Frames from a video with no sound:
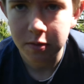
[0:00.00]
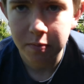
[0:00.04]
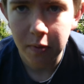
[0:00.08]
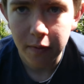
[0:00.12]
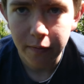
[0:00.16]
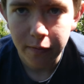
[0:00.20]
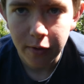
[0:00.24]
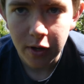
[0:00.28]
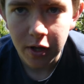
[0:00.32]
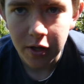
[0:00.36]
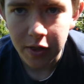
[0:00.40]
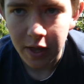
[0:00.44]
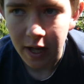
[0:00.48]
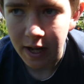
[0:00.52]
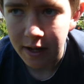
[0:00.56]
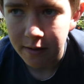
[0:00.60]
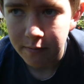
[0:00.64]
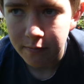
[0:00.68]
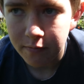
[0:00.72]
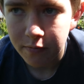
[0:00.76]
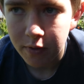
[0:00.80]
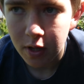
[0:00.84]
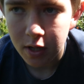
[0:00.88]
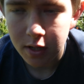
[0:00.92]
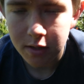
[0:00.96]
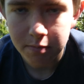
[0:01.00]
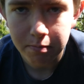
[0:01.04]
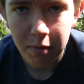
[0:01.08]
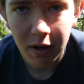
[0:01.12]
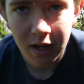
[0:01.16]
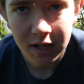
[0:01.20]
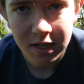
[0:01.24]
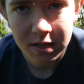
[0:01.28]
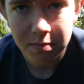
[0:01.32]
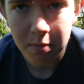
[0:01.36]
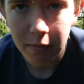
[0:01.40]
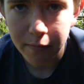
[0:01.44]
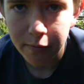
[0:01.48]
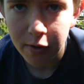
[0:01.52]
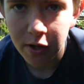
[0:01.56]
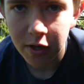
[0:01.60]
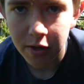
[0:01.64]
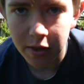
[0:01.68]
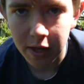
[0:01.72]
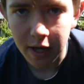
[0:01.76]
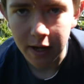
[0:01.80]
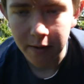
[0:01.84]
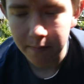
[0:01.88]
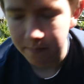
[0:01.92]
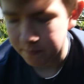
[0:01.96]
prefer that, plants prefer
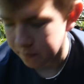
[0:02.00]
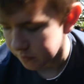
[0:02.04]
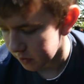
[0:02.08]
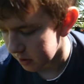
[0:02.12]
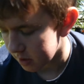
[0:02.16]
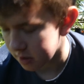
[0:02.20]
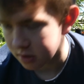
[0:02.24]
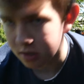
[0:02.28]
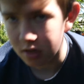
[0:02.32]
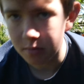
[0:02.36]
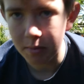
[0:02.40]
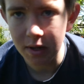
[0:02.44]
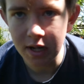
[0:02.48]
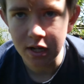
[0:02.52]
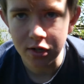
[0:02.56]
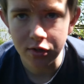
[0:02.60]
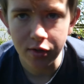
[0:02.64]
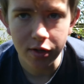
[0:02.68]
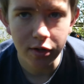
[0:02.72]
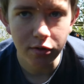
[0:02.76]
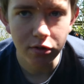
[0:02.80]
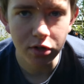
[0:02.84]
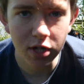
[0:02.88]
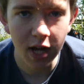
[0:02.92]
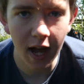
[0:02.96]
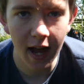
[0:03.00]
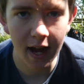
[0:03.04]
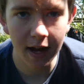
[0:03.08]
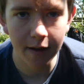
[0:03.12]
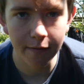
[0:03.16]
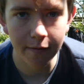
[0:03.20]
that, so make sure you check